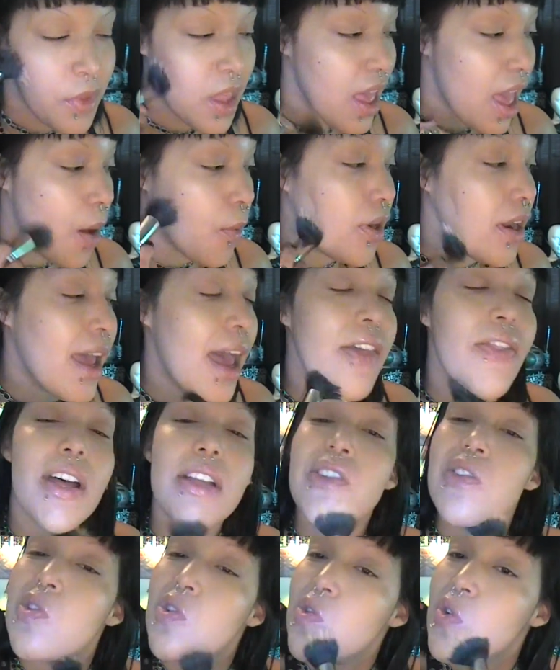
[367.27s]
And when I add that
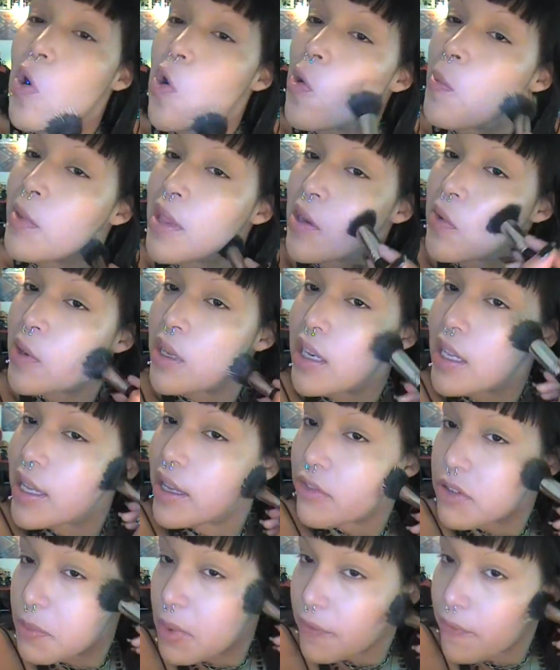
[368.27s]
strobe liquid, it
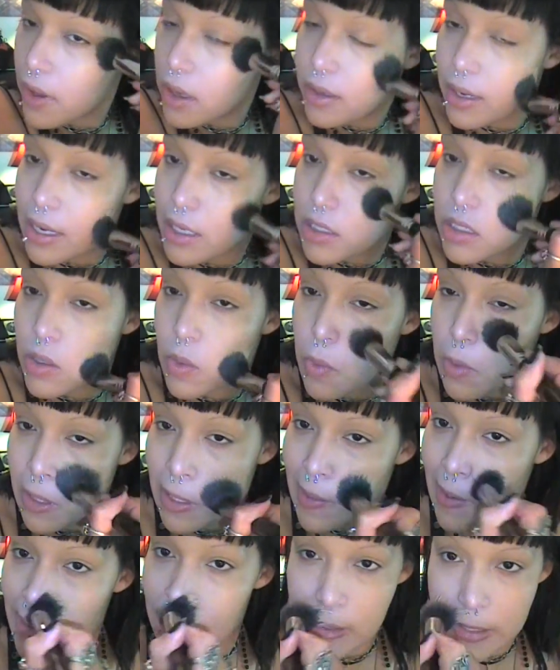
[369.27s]
gives my foundation a
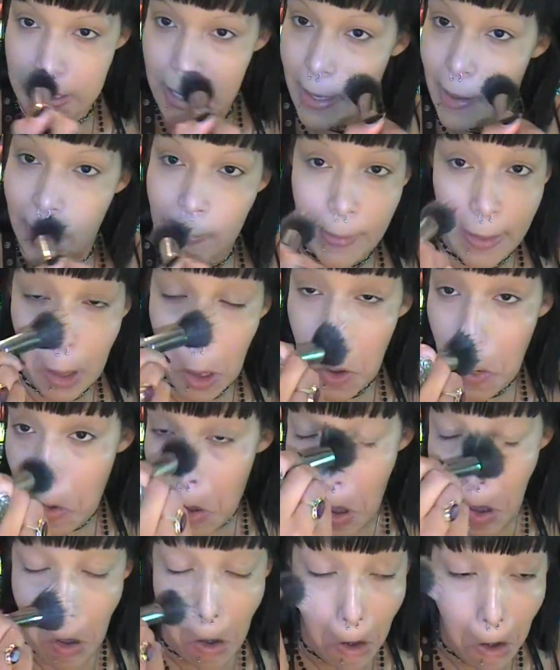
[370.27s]
really nice like glow.
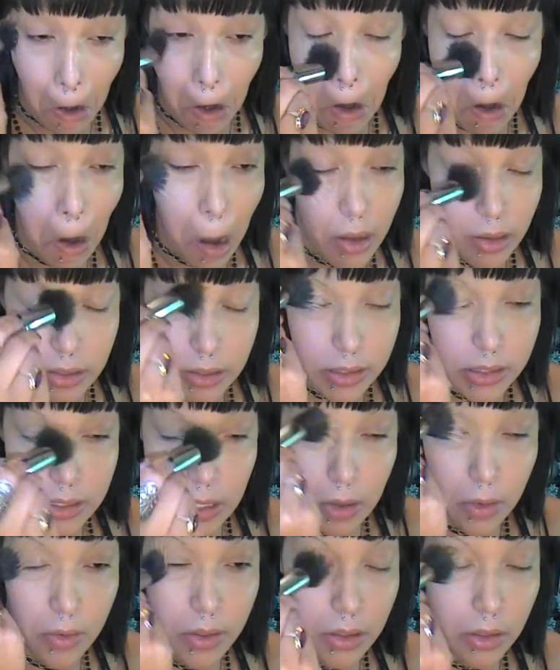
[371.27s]

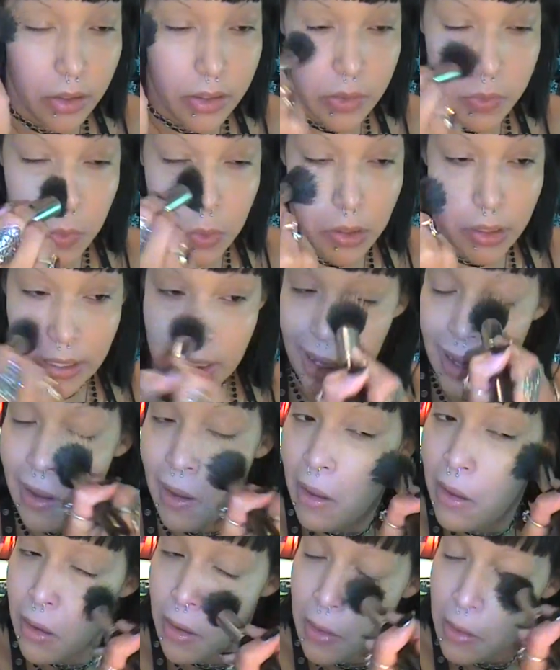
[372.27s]
So it looks really,
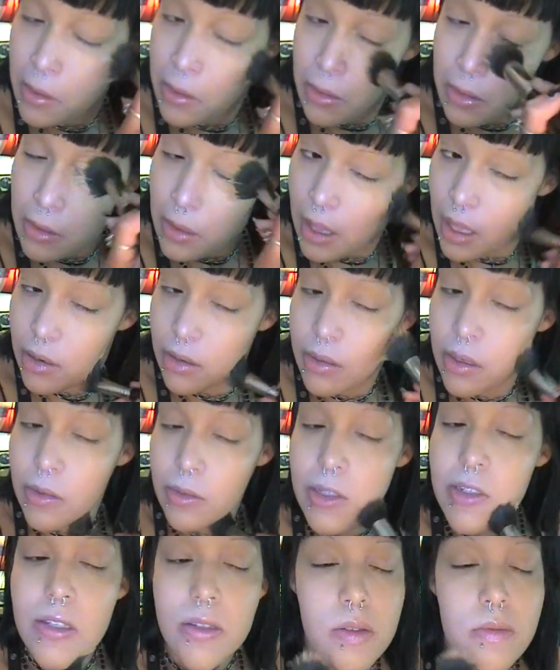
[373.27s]
I don't know,
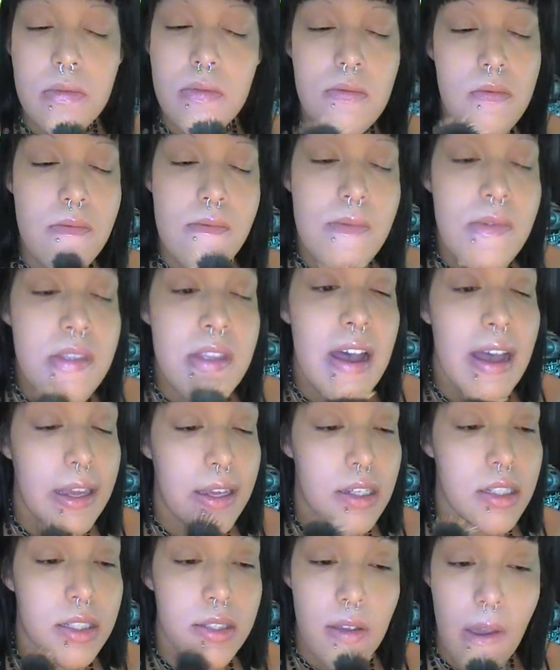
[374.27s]
just
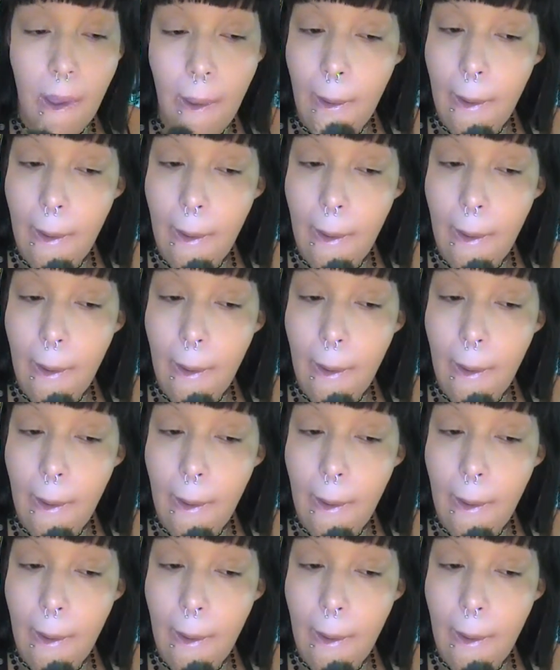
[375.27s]
nice.